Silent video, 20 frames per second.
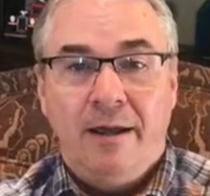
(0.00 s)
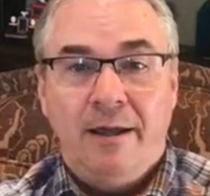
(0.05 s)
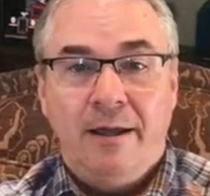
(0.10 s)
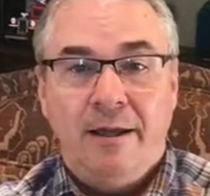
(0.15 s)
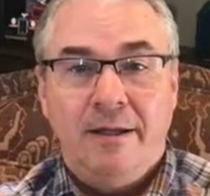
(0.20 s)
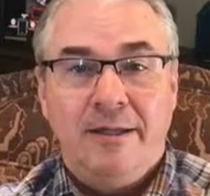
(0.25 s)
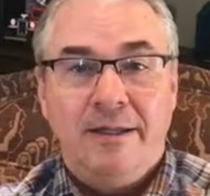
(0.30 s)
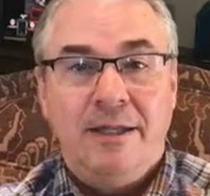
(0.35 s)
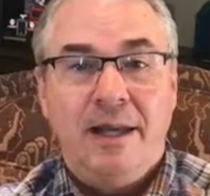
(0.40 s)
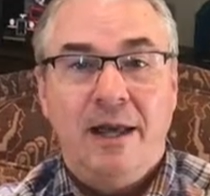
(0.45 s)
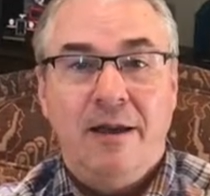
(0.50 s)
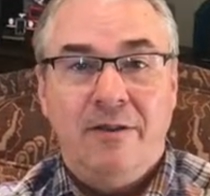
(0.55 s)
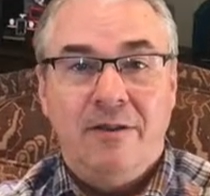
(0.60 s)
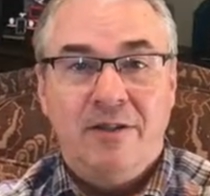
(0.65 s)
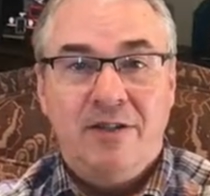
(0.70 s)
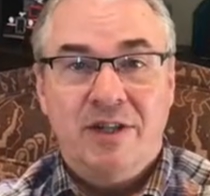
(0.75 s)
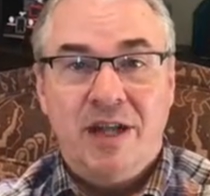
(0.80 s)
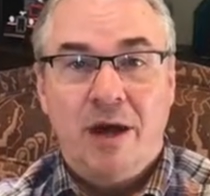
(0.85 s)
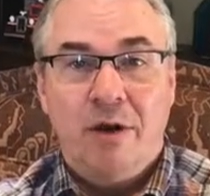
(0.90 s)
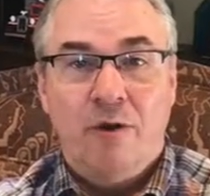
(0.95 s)
instead of
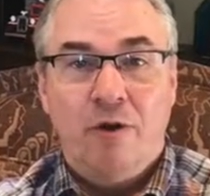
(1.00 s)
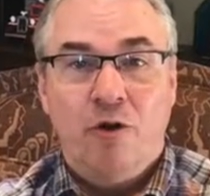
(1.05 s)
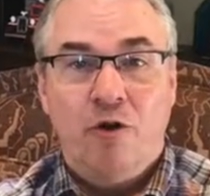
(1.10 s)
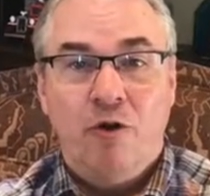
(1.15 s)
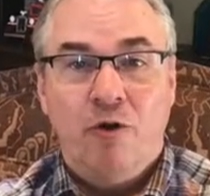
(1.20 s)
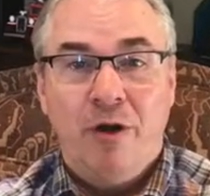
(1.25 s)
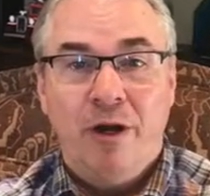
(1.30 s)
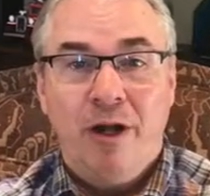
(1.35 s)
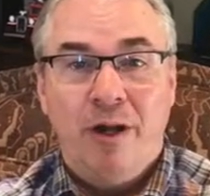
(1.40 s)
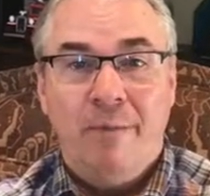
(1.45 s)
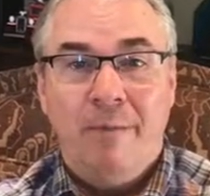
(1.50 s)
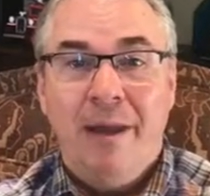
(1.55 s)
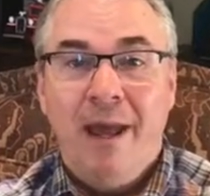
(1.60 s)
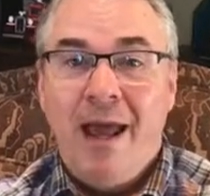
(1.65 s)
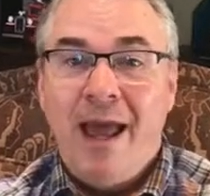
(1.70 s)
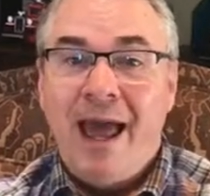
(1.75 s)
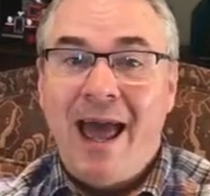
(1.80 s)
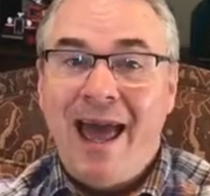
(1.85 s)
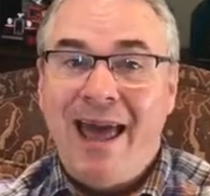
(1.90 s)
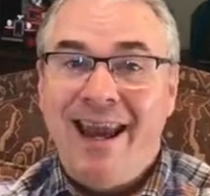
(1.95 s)
the sour cream.
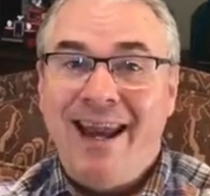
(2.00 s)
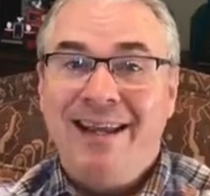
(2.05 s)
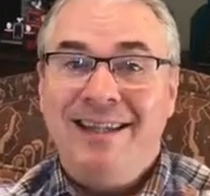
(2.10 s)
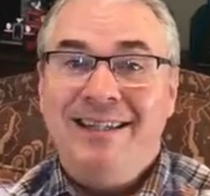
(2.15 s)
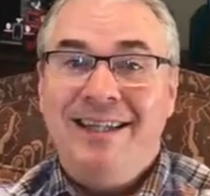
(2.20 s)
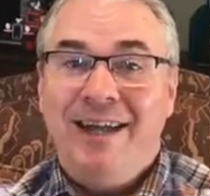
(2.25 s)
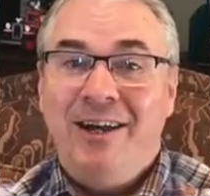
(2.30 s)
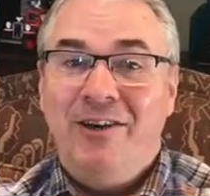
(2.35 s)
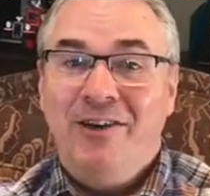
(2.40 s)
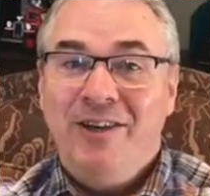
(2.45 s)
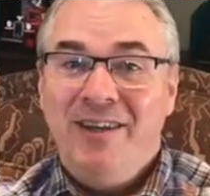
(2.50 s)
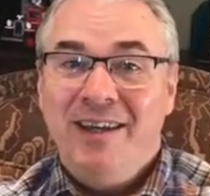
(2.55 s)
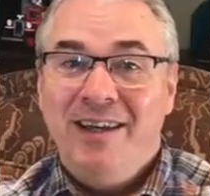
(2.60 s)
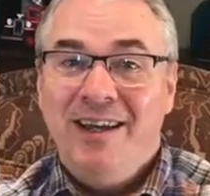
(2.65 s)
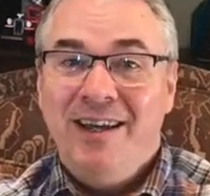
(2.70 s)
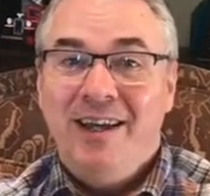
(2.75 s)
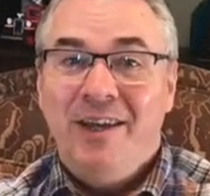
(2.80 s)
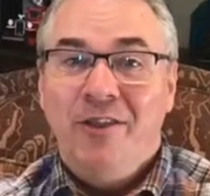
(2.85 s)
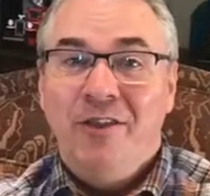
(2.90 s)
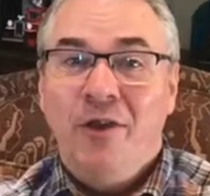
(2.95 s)
And I tell you,
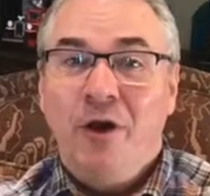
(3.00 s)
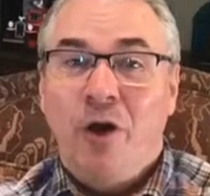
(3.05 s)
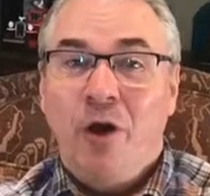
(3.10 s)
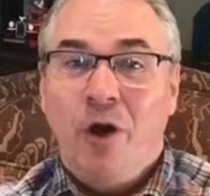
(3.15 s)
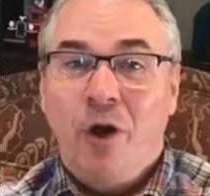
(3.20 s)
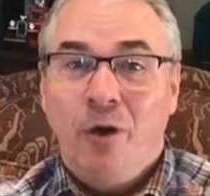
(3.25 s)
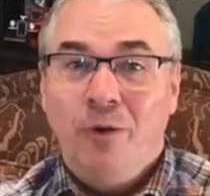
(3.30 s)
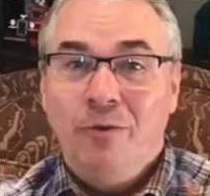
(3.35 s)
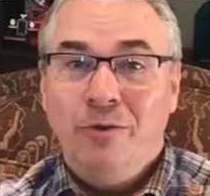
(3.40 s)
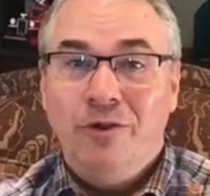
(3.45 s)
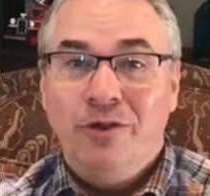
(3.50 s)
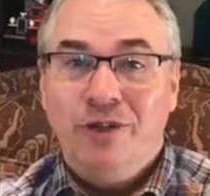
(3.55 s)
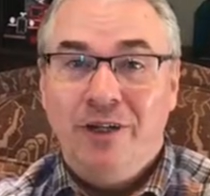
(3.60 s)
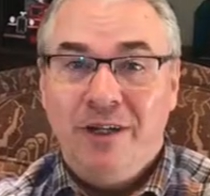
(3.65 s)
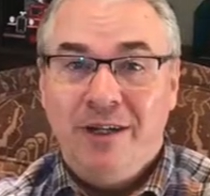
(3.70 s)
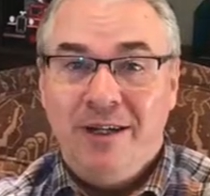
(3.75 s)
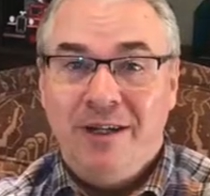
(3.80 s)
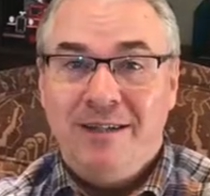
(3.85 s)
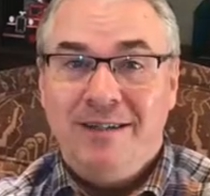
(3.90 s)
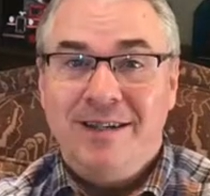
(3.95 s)
the goat
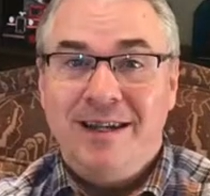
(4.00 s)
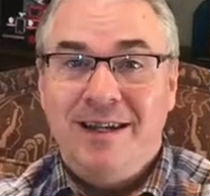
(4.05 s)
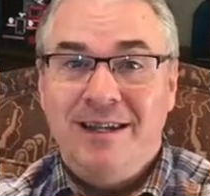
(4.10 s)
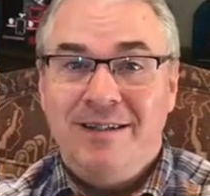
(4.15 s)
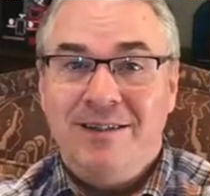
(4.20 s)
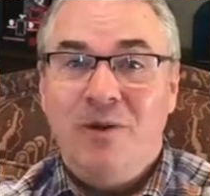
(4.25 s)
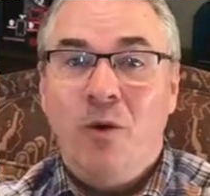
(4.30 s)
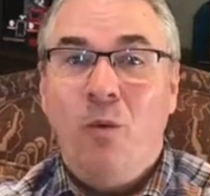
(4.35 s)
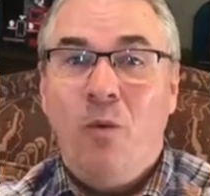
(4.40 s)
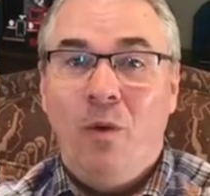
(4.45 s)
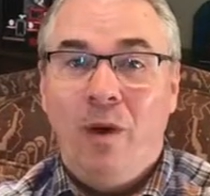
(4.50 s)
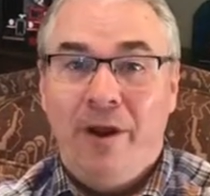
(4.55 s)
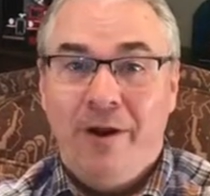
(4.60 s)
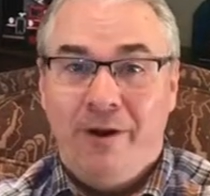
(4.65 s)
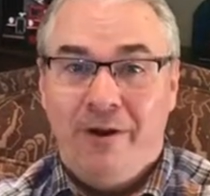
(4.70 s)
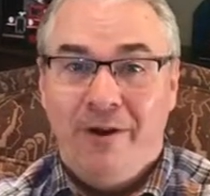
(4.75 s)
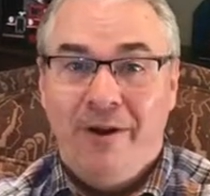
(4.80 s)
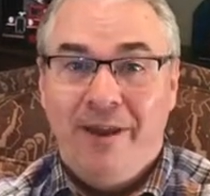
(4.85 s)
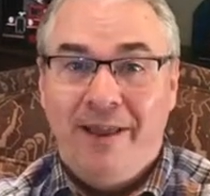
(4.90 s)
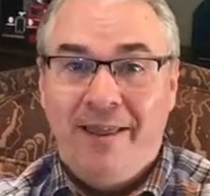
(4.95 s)
cheese is a
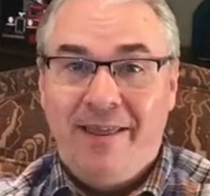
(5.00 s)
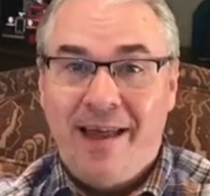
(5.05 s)
winner.